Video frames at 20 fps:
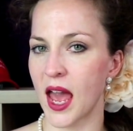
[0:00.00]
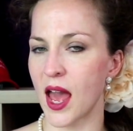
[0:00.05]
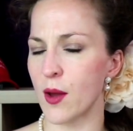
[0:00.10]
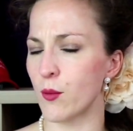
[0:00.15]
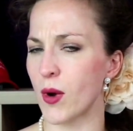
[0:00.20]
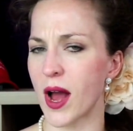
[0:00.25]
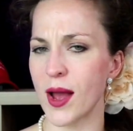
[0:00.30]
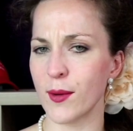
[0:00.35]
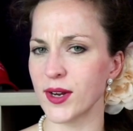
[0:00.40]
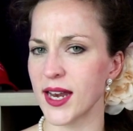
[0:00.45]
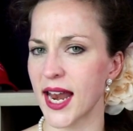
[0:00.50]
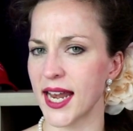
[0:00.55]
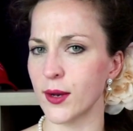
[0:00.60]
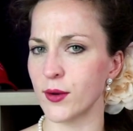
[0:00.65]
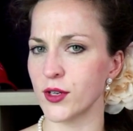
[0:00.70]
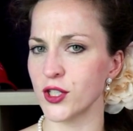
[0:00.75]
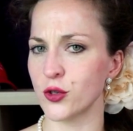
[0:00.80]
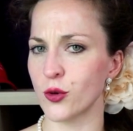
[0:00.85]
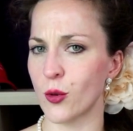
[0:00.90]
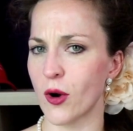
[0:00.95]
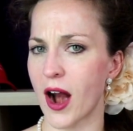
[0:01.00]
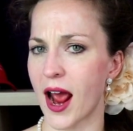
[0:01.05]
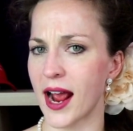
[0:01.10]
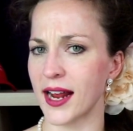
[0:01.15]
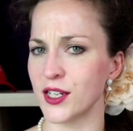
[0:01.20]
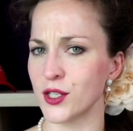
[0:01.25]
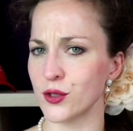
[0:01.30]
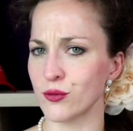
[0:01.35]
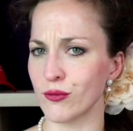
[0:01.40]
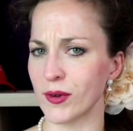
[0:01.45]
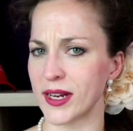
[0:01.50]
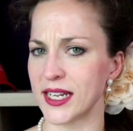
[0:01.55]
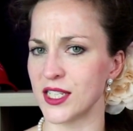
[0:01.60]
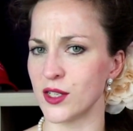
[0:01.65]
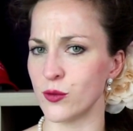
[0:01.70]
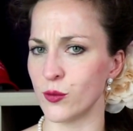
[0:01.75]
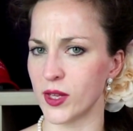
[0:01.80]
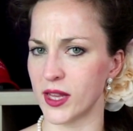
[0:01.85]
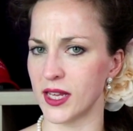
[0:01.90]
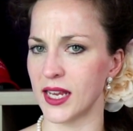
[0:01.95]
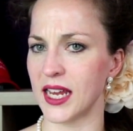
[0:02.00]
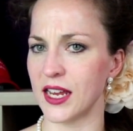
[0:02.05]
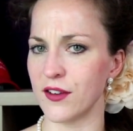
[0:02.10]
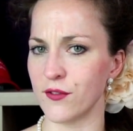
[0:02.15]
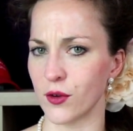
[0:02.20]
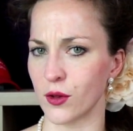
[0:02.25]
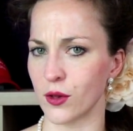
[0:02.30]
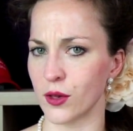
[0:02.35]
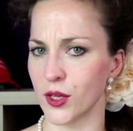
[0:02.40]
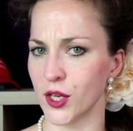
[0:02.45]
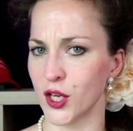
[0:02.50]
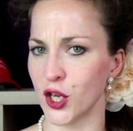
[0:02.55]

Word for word: And why would anyone try to reason with evil?